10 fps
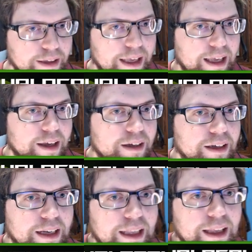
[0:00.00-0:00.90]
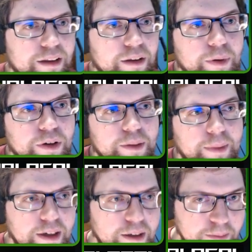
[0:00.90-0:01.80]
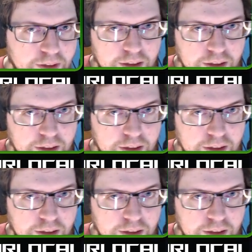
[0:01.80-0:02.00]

Okay, gonna heal the Pokemon up.